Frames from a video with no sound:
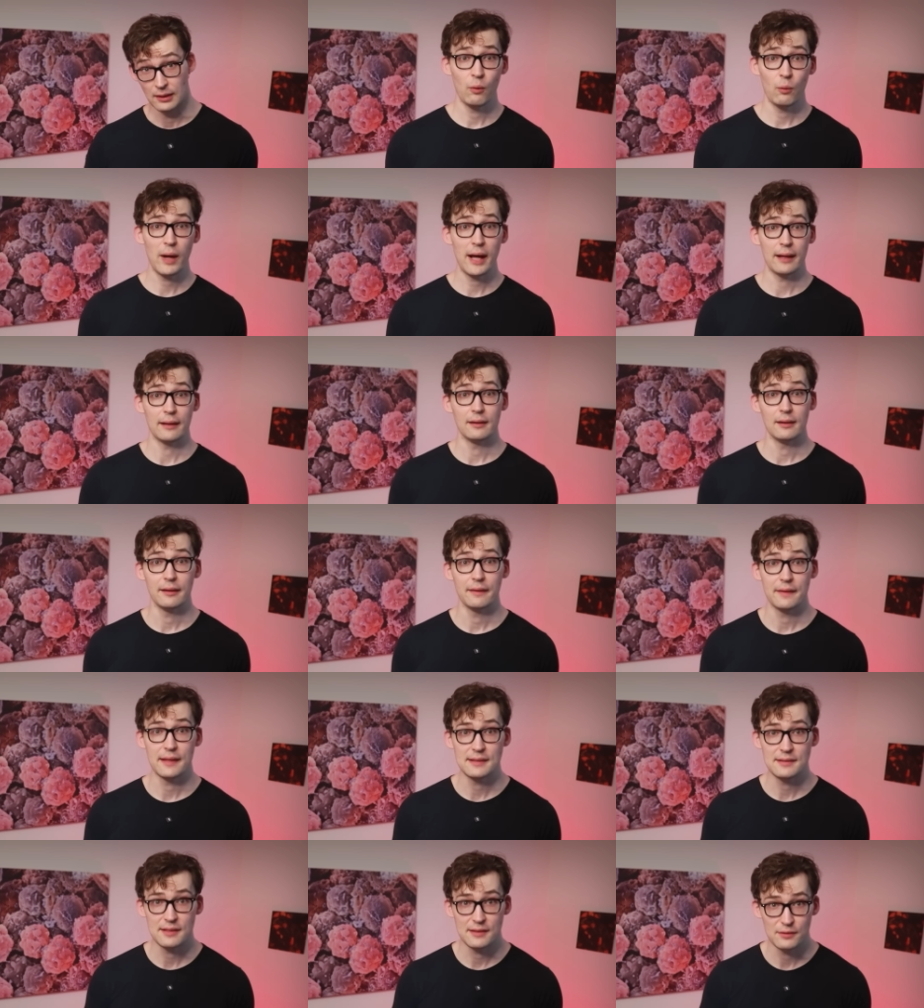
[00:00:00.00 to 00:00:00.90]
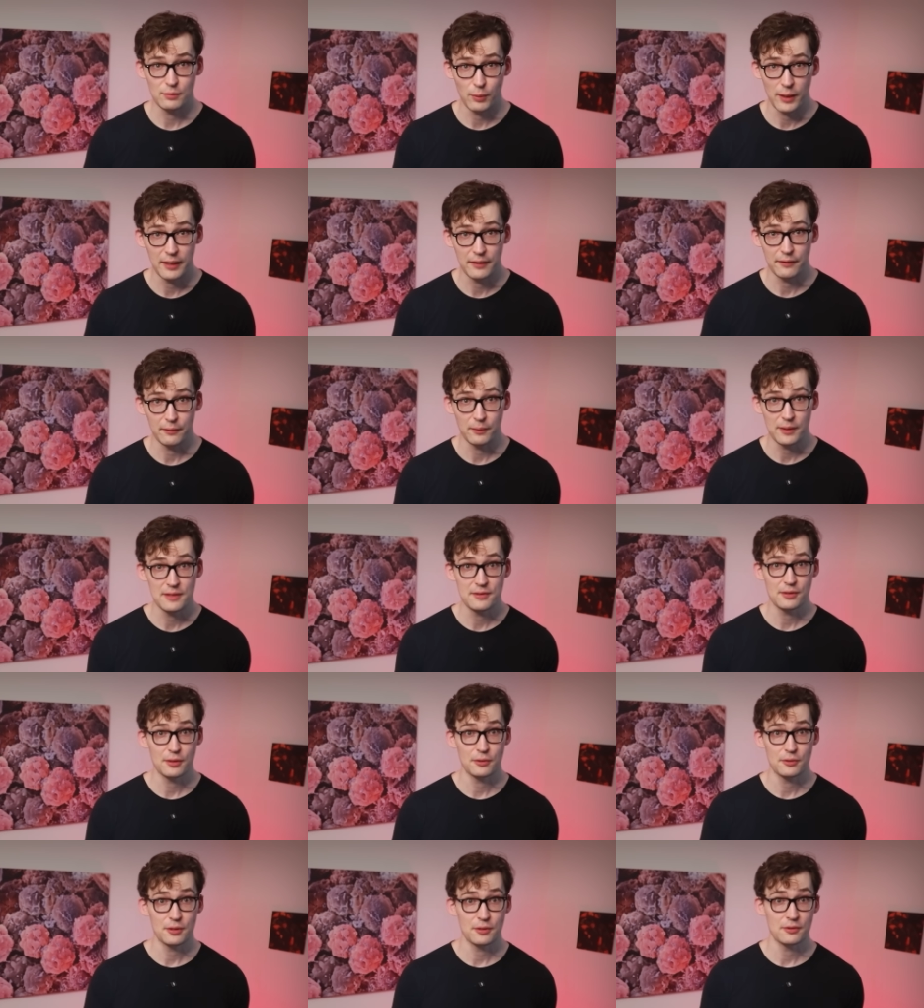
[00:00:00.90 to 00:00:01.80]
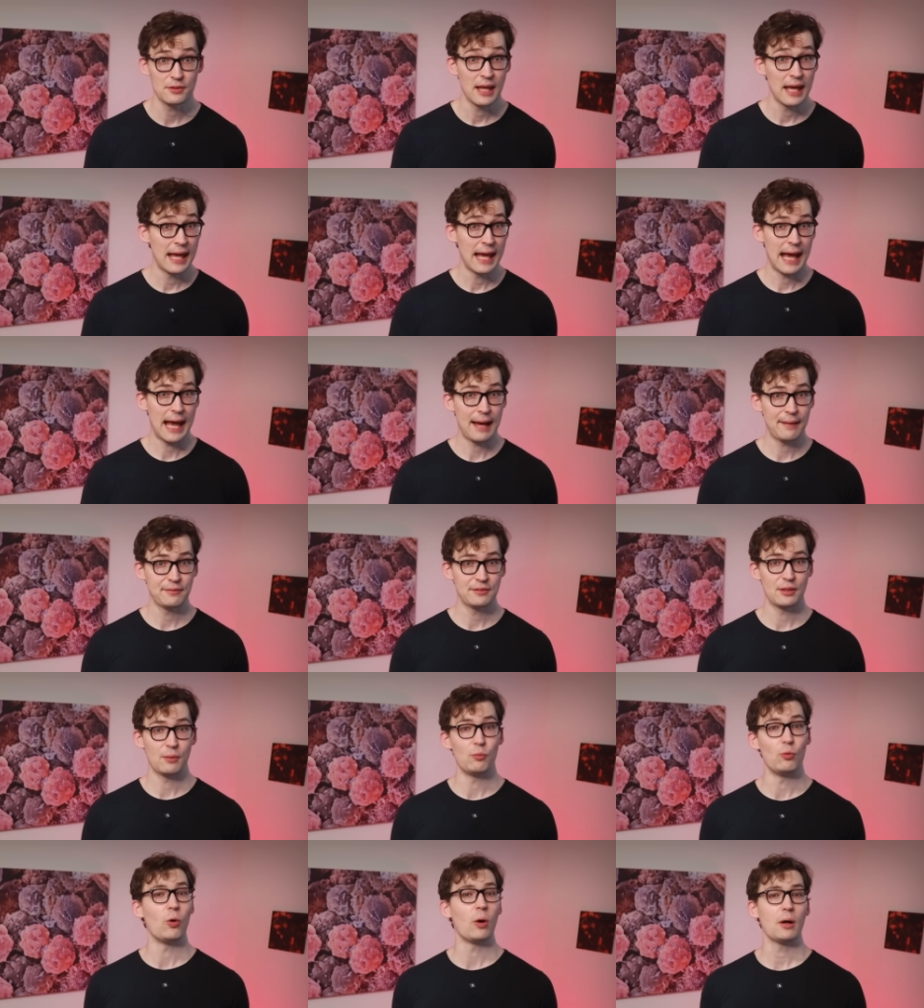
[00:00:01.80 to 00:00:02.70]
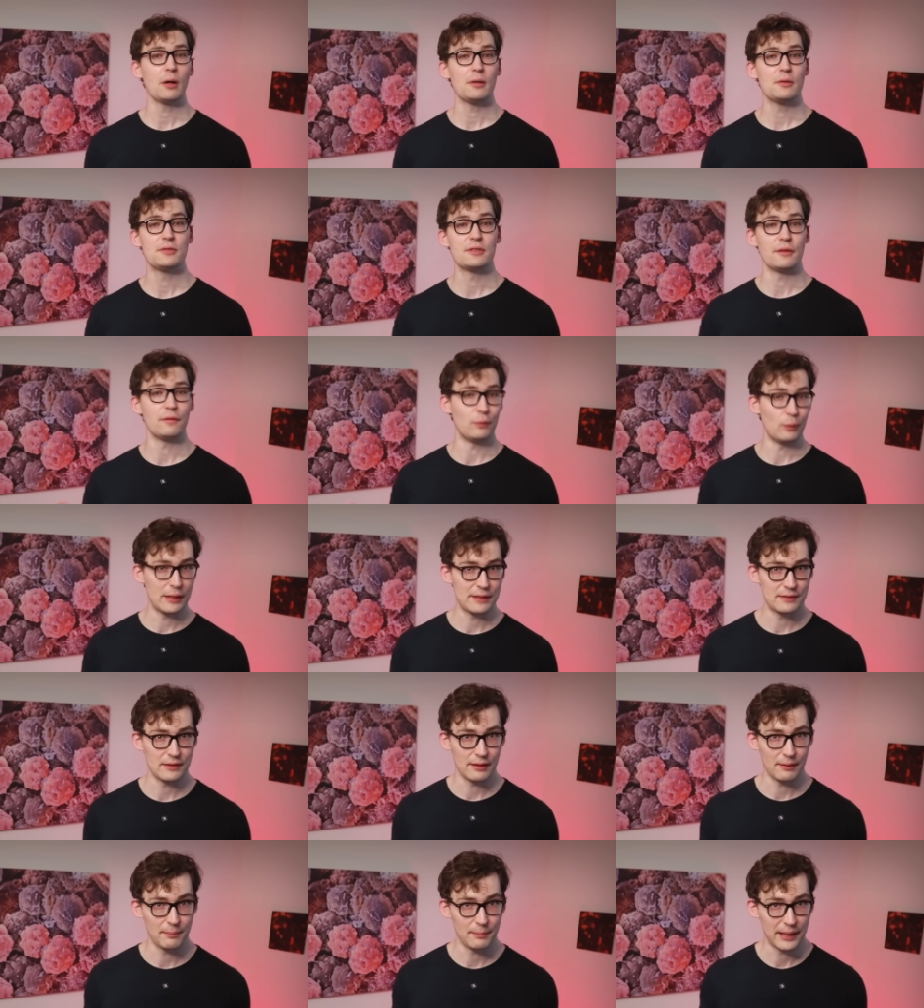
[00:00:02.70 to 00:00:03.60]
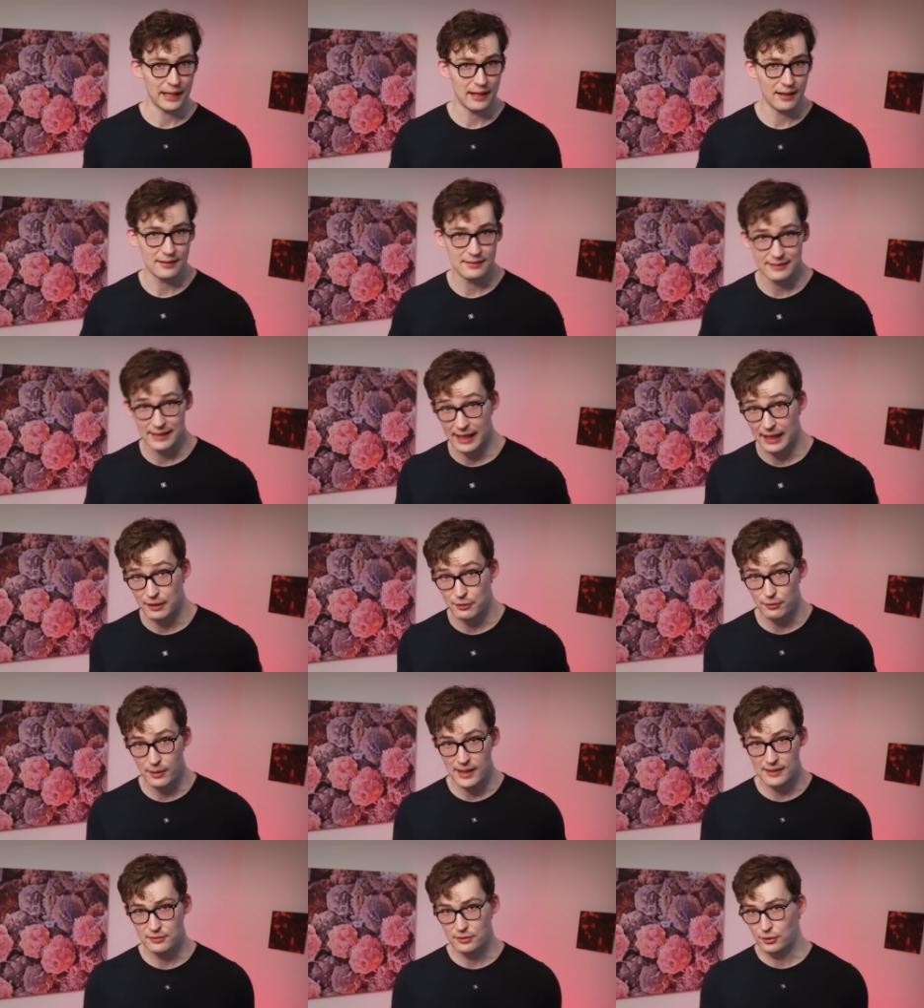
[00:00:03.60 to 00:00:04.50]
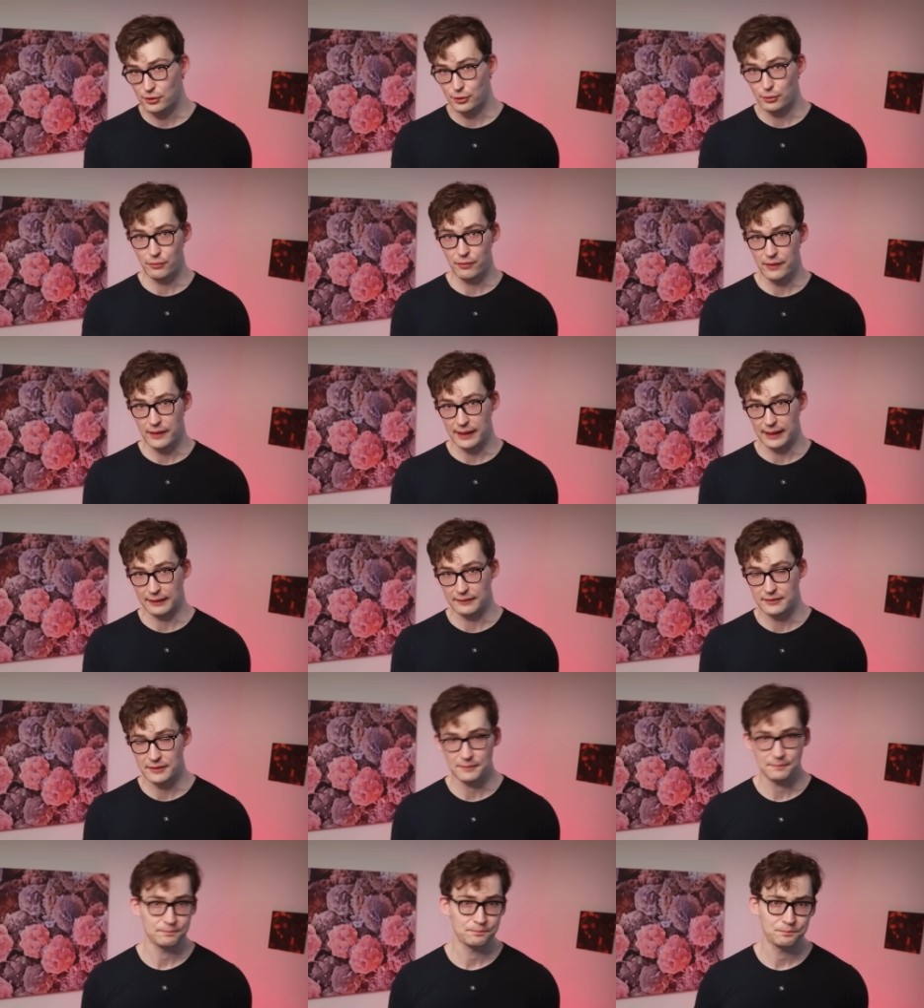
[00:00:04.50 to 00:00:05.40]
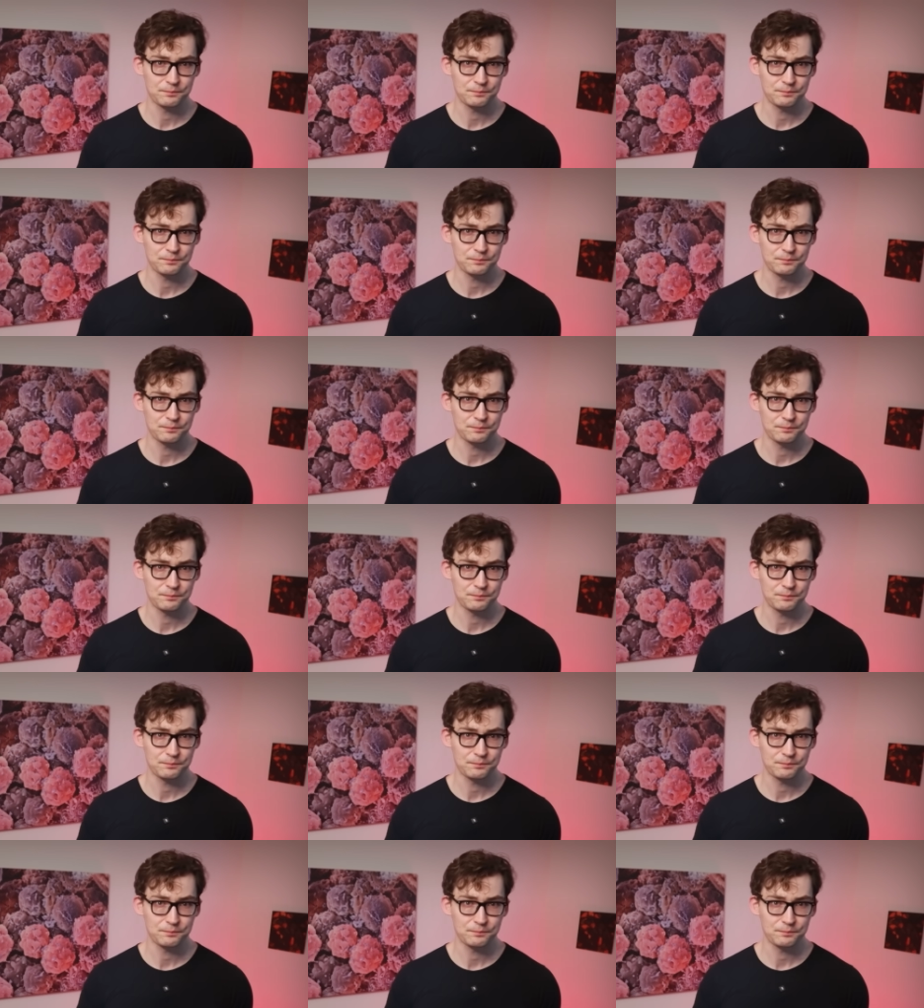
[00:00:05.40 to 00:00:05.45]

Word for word: Well, this is where the researchers have some words of wisdom because they address two things.